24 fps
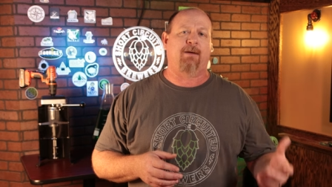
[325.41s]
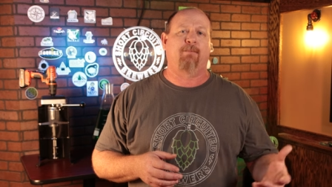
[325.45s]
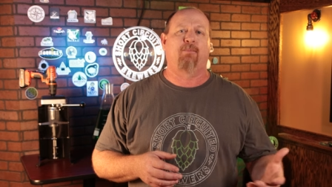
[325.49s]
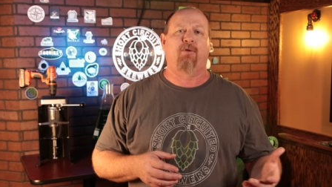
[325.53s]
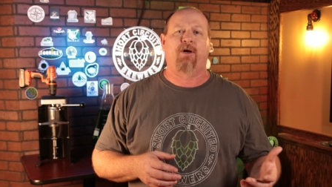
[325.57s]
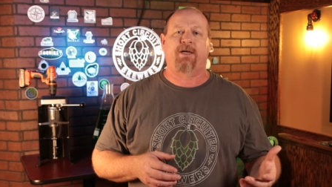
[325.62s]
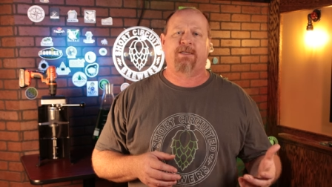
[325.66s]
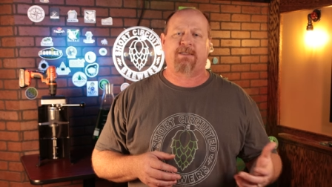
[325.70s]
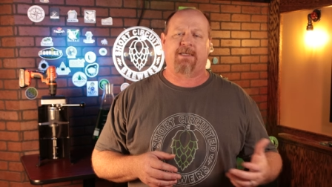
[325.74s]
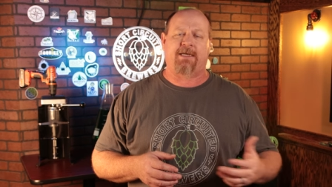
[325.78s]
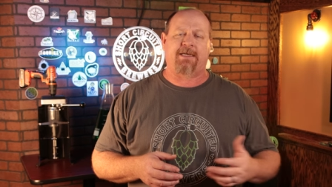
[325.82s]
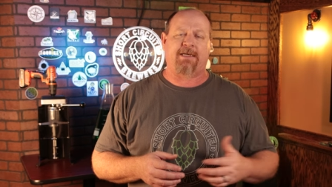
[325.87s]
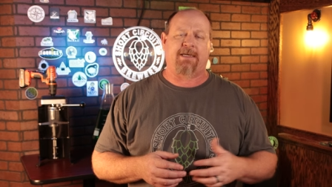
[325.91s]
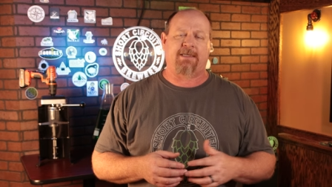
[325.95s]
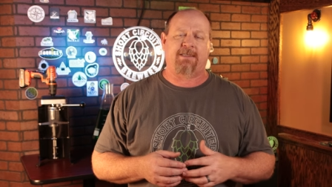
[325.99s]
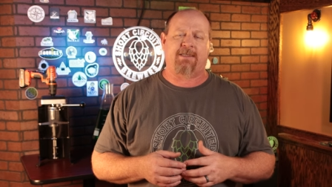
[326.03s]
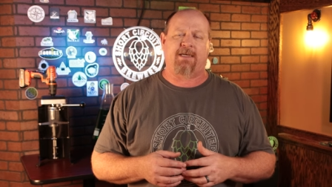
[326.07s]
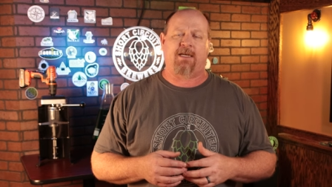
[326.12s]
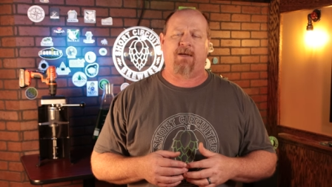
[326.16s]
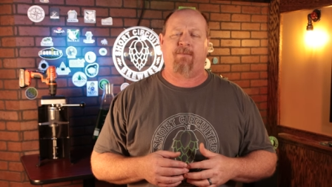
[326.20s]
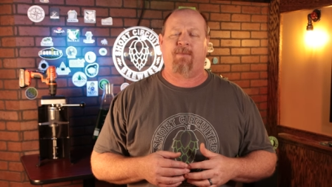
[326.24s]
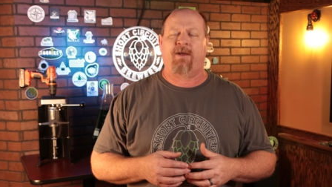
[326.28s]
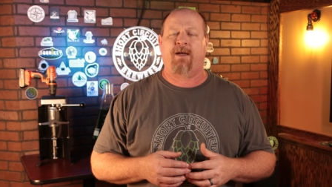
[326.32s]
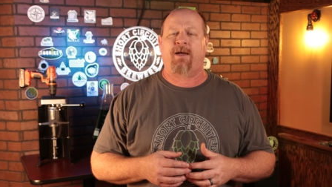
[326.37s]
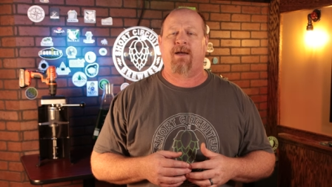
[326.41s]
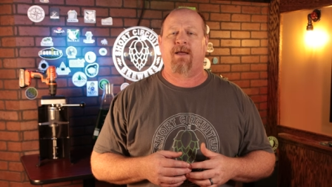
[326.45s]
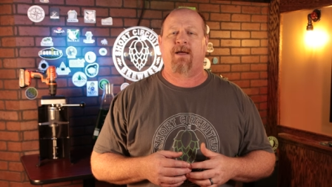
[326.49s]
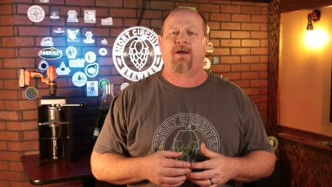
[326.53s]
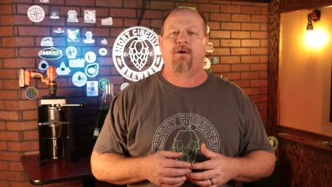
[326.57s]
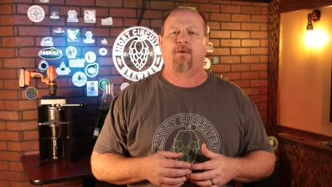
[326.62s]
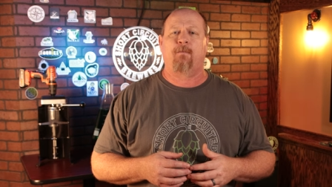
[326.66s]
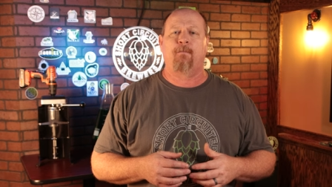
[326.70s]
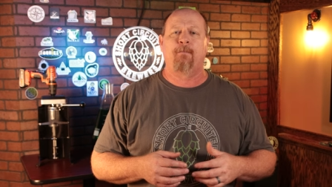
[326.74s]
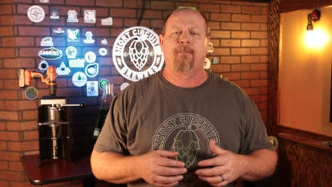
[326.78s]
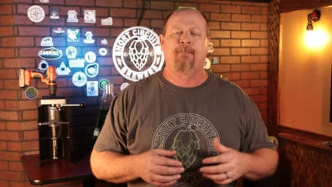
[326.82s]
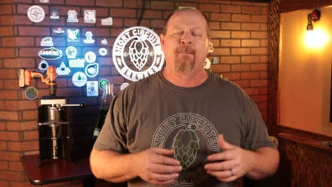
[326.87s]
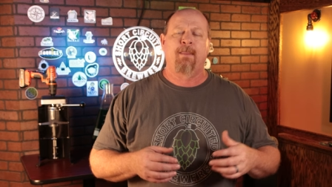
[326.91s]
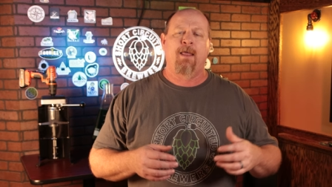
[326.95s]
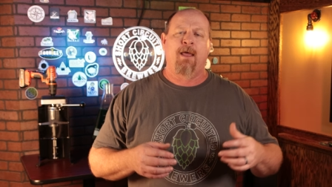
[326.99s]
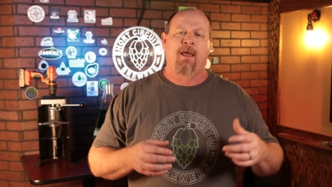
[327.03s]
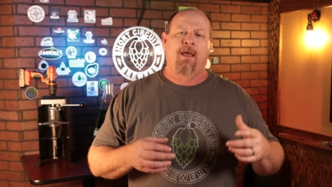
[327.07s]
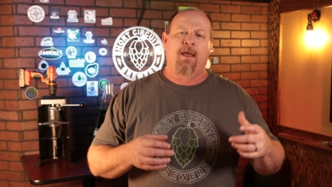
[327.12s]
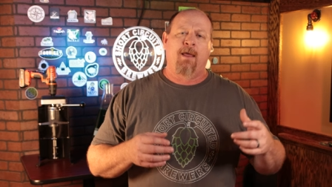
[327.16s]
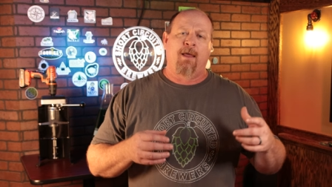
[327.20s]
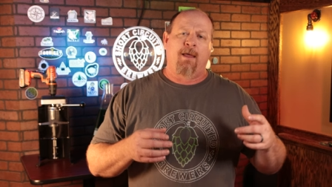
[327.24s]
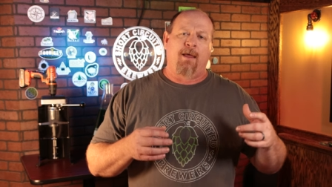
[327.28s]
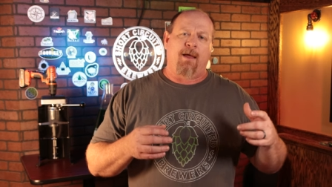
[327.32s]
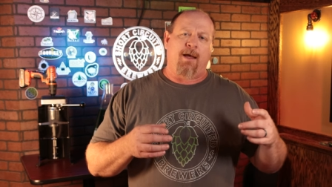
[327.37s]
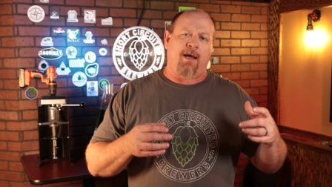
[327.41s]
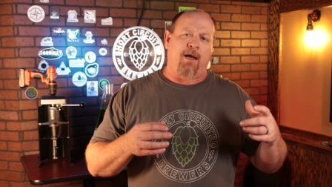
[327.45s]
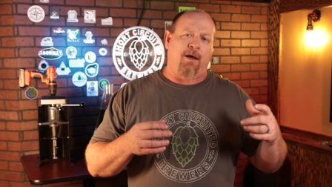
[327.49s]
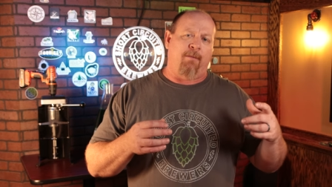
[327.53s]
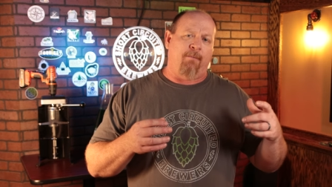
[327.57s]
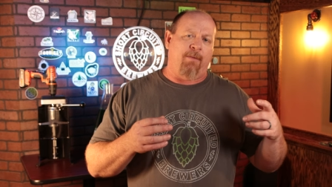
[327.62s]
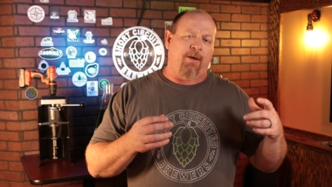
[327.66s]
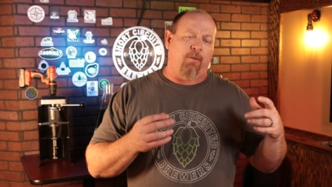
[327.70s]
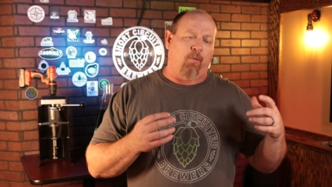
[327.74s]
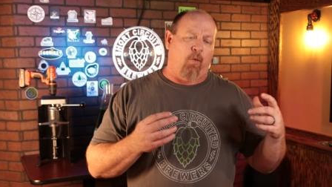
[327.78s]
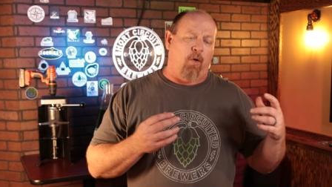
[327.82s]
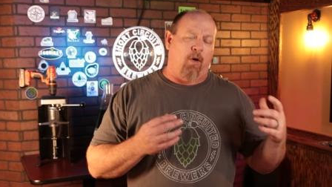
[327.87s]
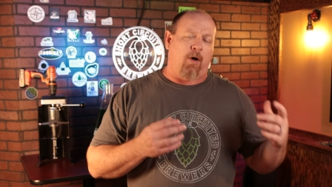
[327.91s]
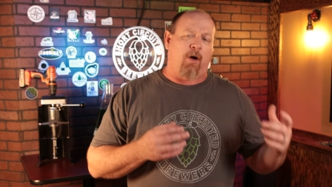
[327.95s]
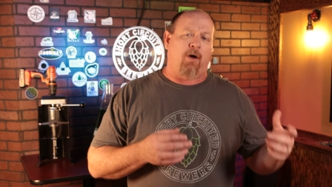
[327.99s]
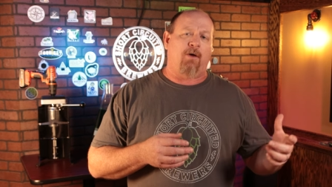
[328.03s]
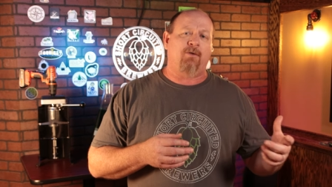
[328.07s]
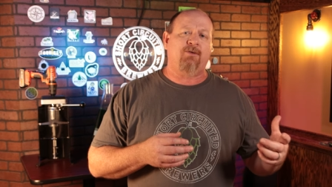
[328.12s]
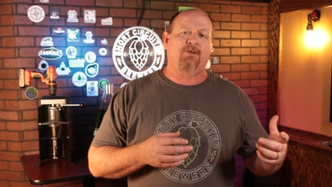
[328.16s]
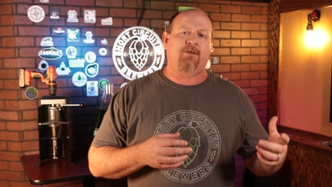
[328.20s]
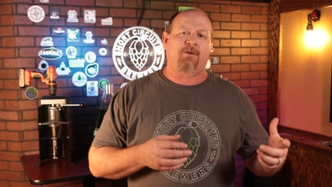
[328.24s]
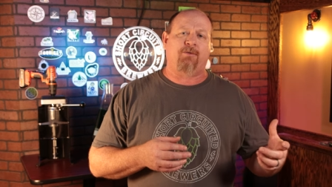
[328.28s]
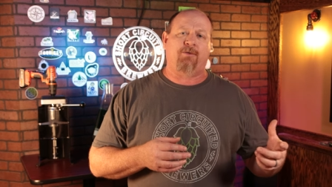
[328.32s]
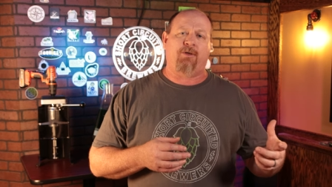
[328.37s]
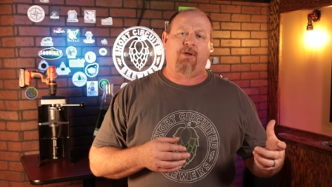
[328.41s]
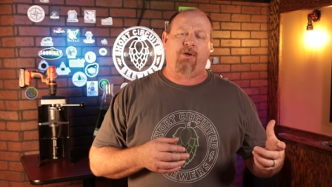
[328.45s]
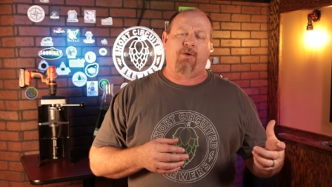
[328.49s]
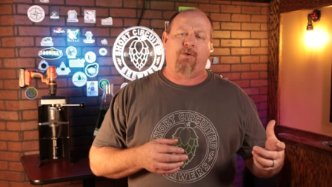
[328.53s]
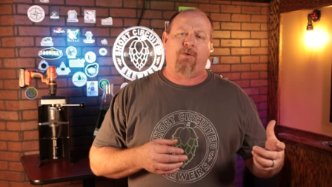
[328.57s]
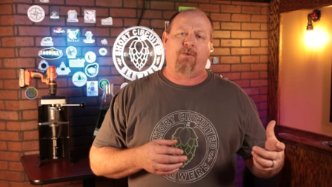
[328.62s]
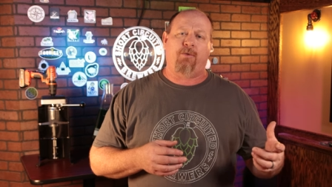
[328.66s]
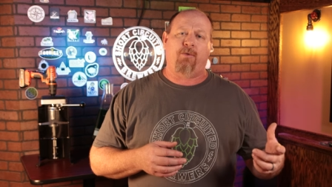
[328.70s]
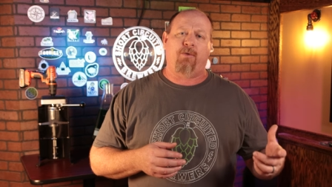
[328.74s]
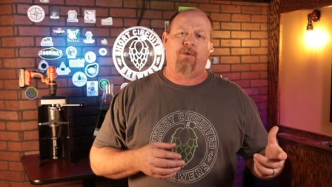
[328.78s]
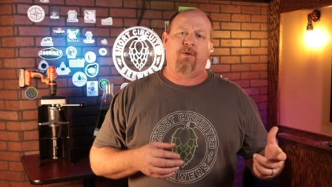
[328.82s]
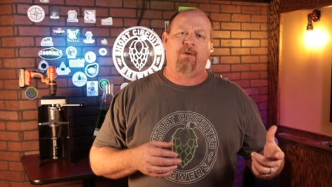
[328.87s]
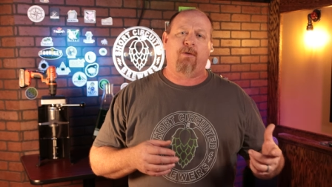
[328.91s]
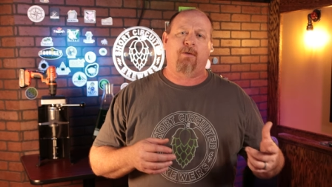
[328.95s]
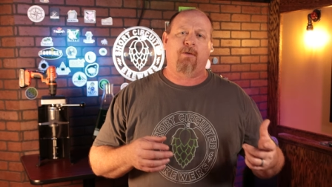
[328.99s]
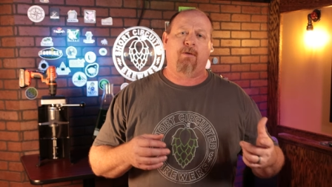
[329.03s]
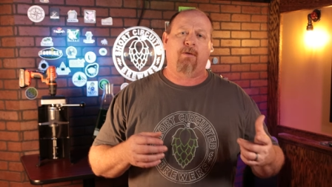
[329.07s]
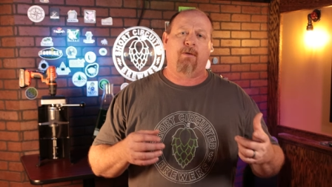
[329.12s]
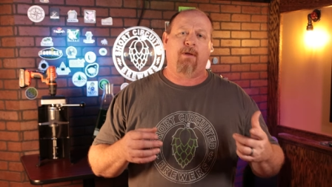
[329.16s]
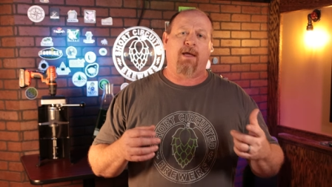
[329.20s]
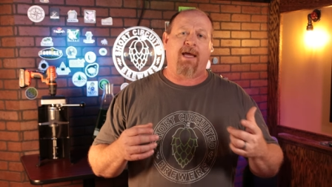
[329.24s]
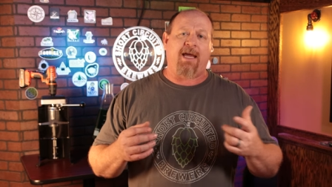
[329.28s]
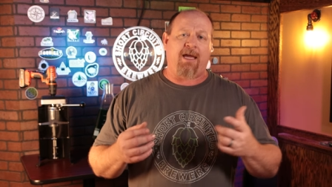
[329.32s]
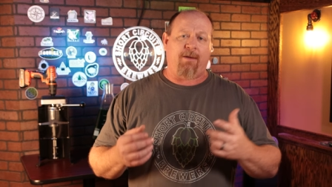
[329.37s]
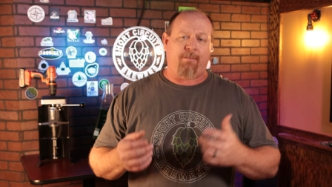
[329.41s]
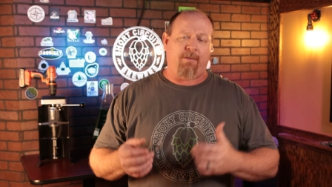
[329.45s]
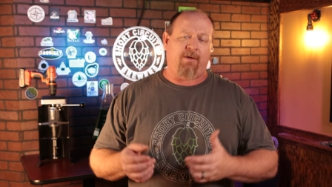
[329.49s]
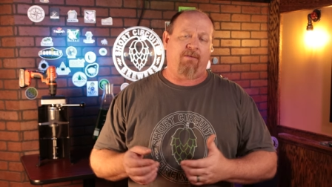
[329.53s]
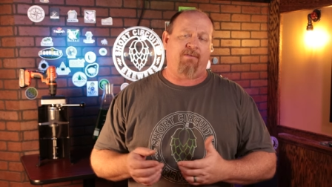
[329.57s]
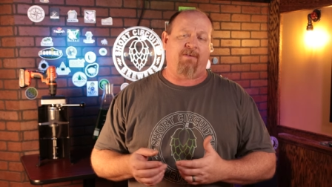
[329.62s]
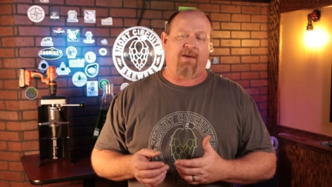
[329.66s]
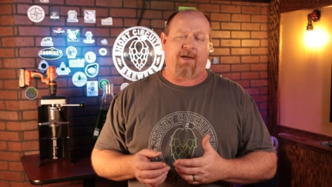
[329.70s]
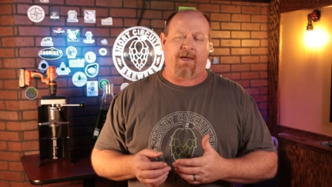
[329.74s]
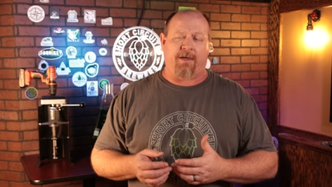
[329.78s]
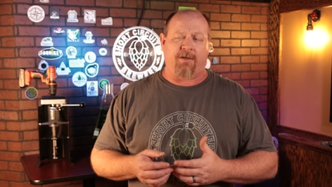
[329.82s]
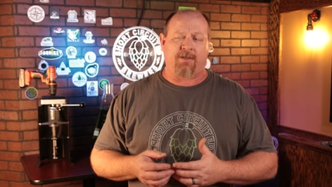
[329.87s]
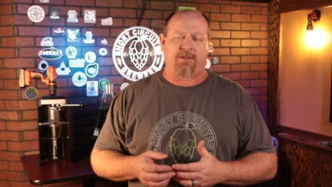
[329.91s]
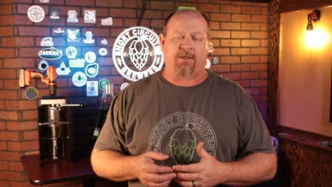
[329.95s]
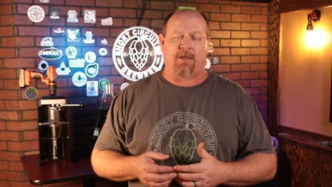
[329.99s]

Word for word: like Brix, like I said a minute ago. Um, it will also do ABV.